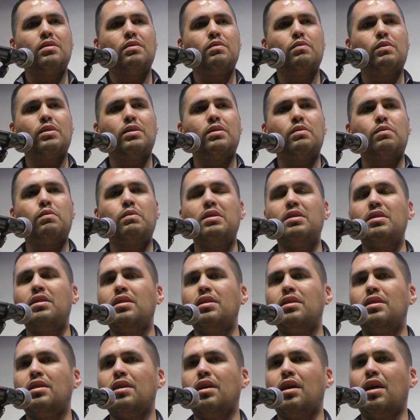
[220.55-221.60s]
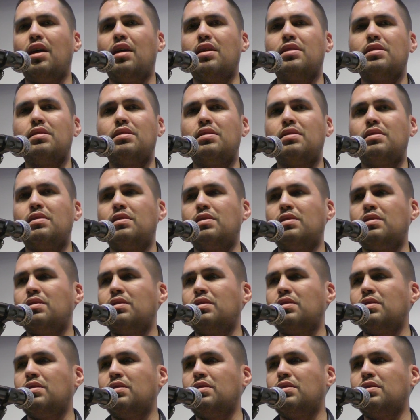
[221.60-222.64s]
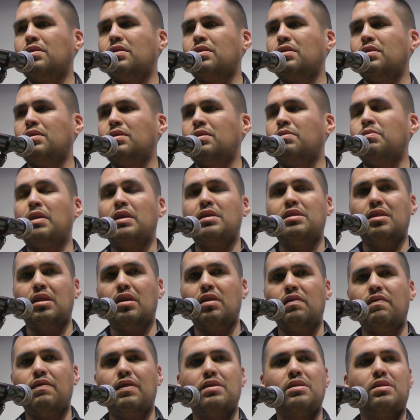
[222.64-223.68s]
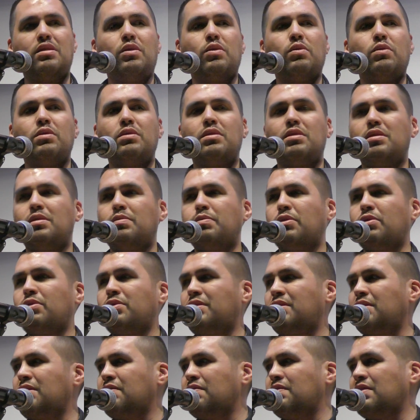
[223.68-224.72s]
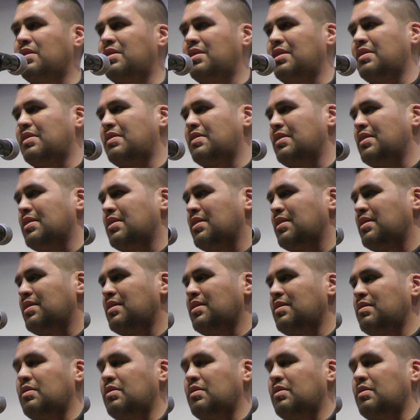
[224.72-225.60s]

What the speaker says: where we and myself as the oldest person of this area,